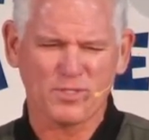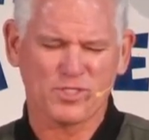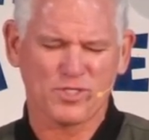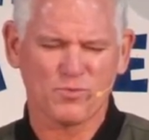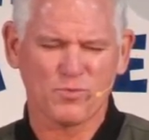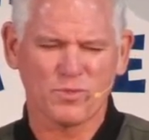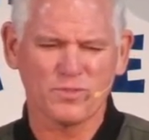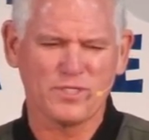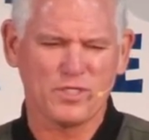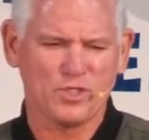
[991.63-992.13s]

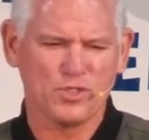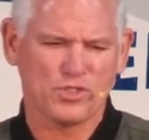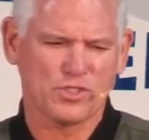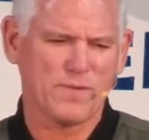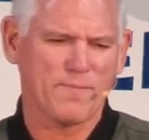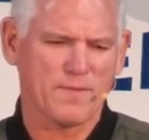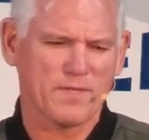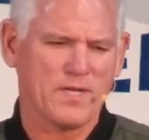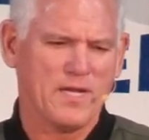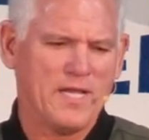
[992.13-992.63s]
really do
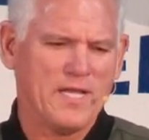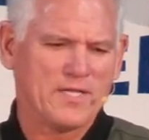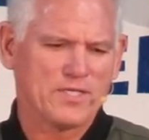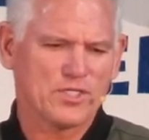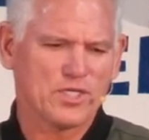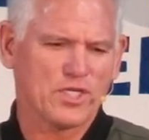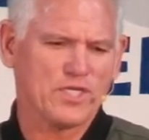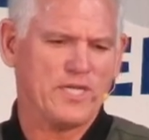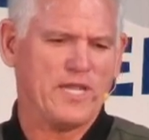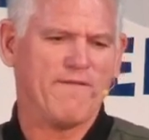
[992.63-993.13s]
something
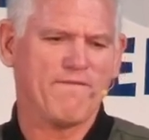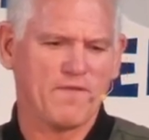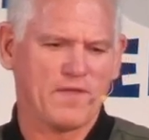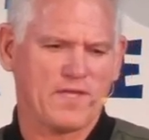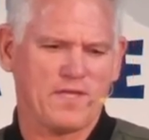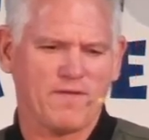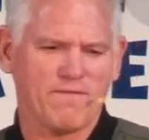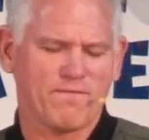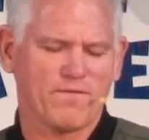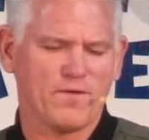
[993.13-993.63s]

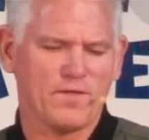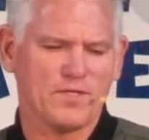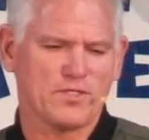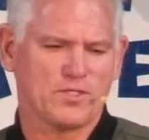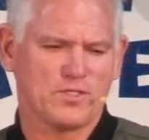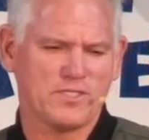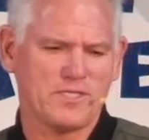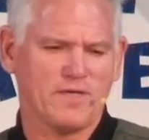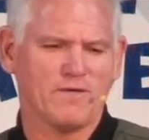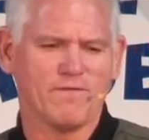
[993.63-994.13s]
significant for the
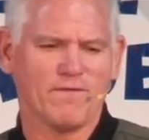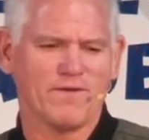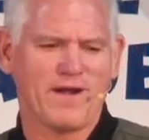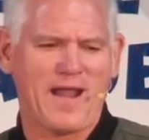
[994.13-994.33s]
silver